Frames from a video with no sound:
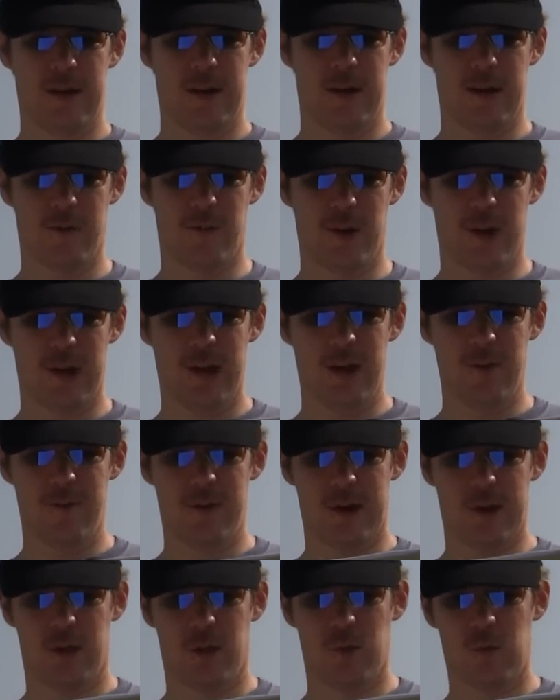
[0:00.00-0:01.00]
If any of
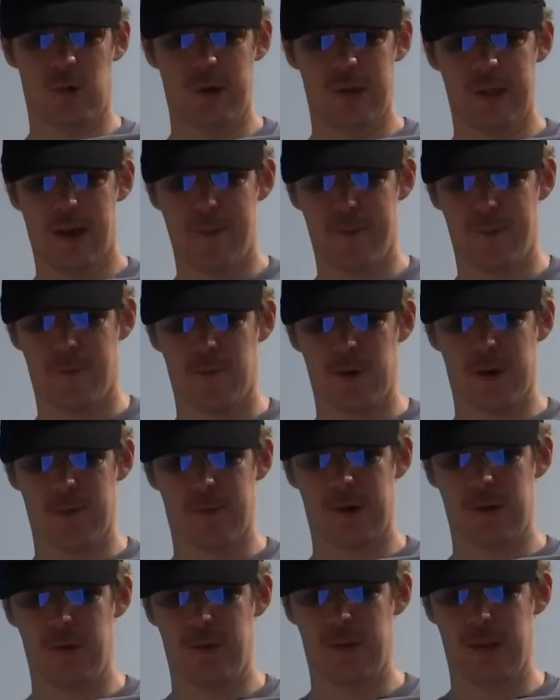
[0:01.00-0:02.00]
us want to have a front
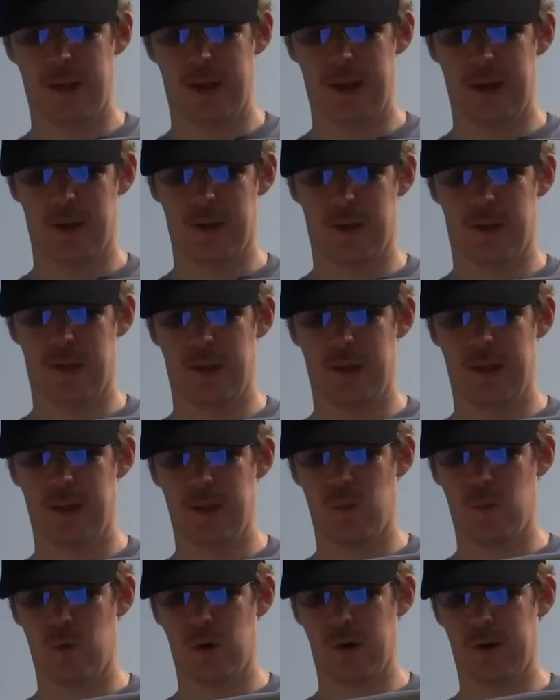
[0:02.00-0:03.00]
row seat to see the
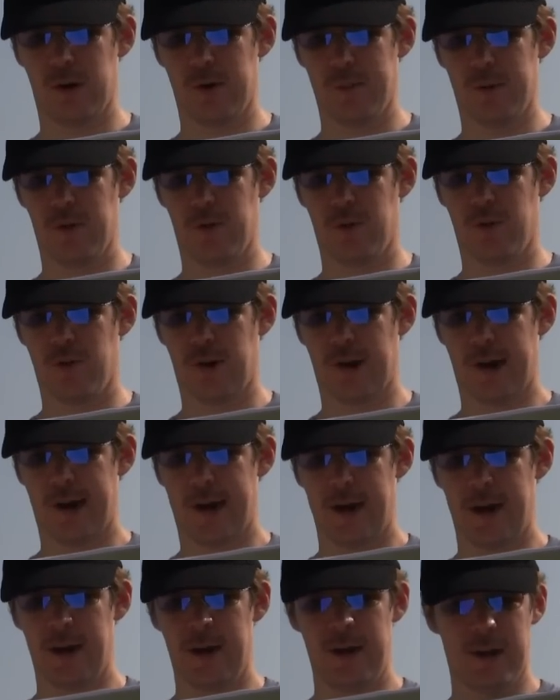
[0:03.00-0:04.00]
war criminals
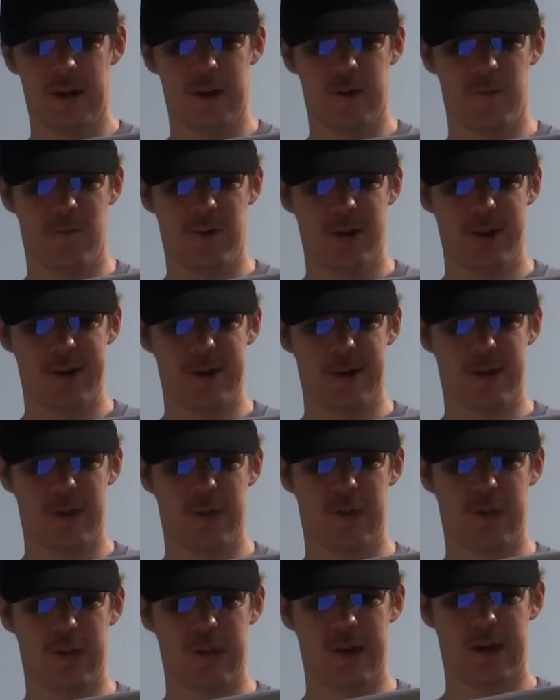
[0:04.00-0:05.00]
tried, convicted,
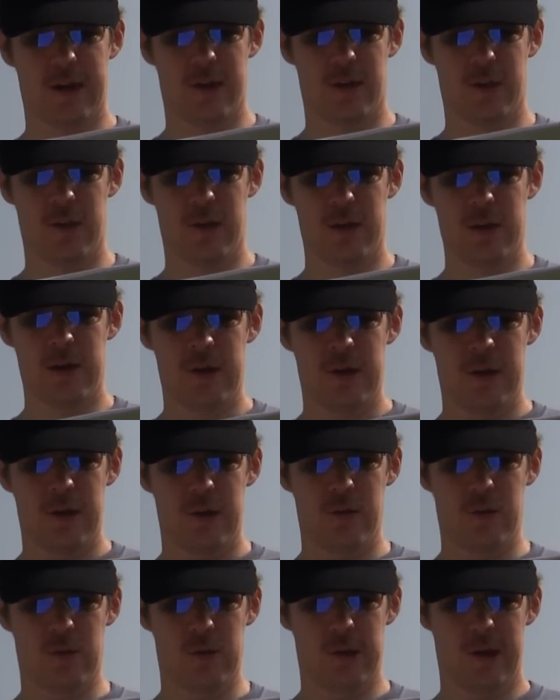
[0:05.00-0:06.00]
sentenced,
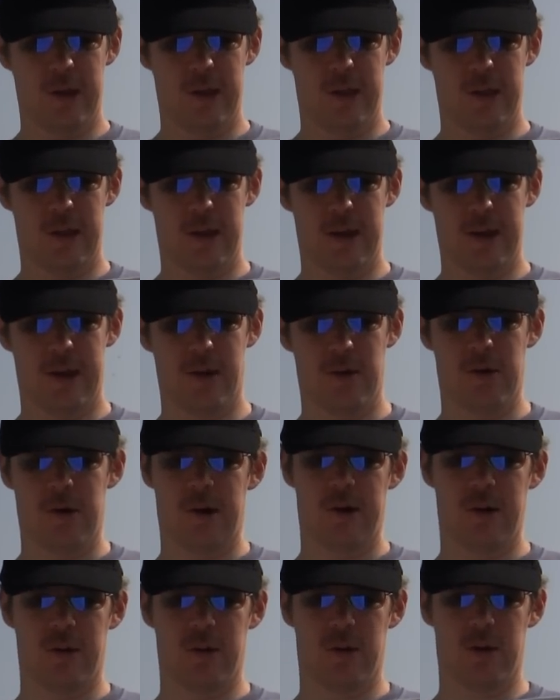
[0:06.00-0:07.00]
you will need to get your
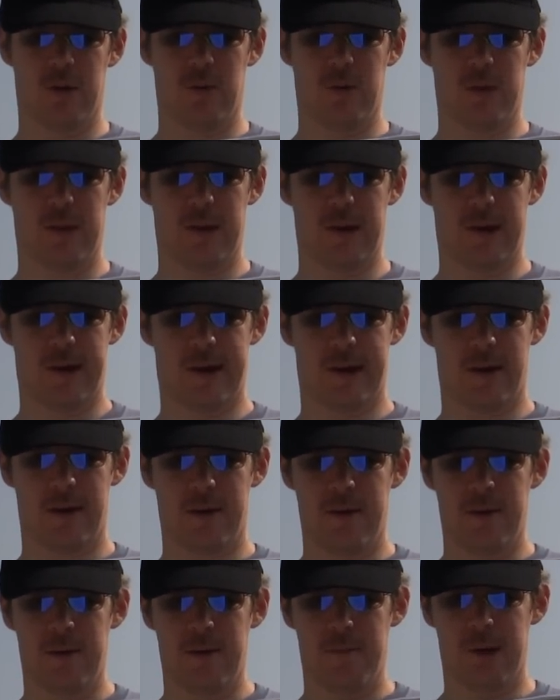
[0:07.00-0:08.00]
hearts good with God,
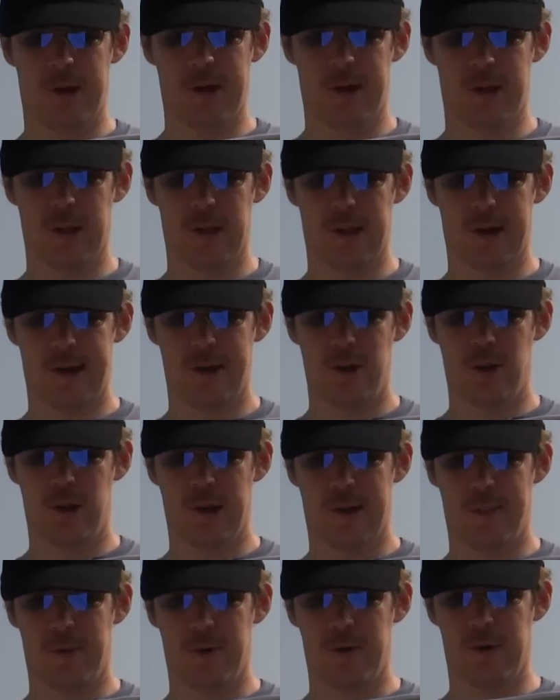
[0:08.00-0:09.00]
because the last
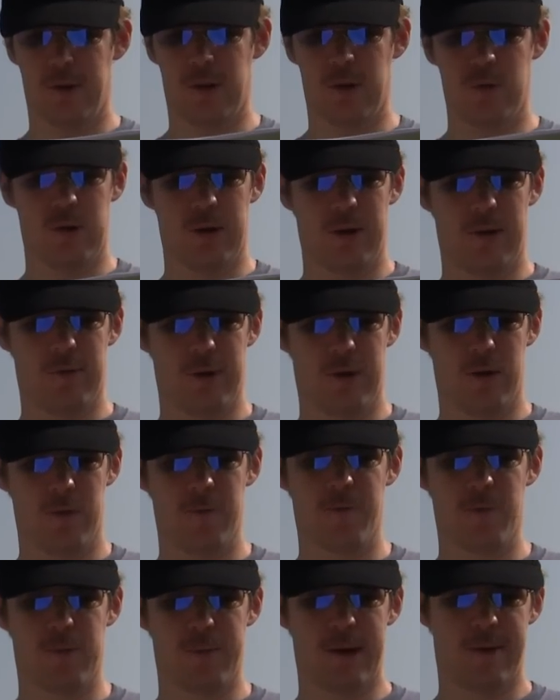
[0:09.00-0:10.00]
chapter is going to be written
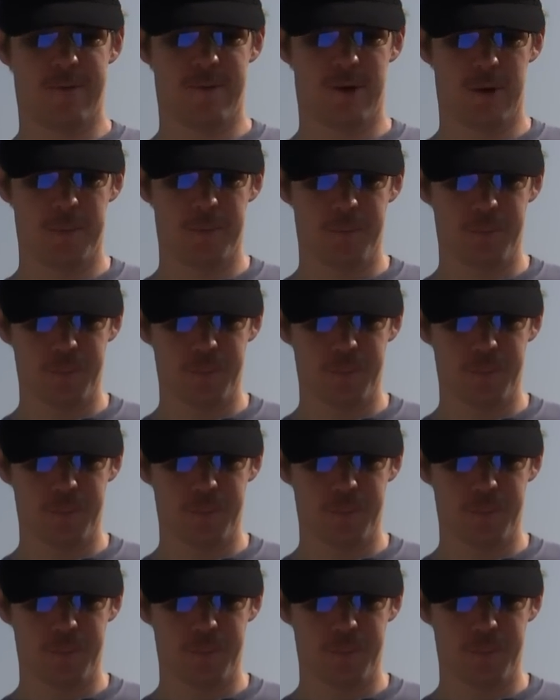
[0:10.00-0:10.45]
from heaven.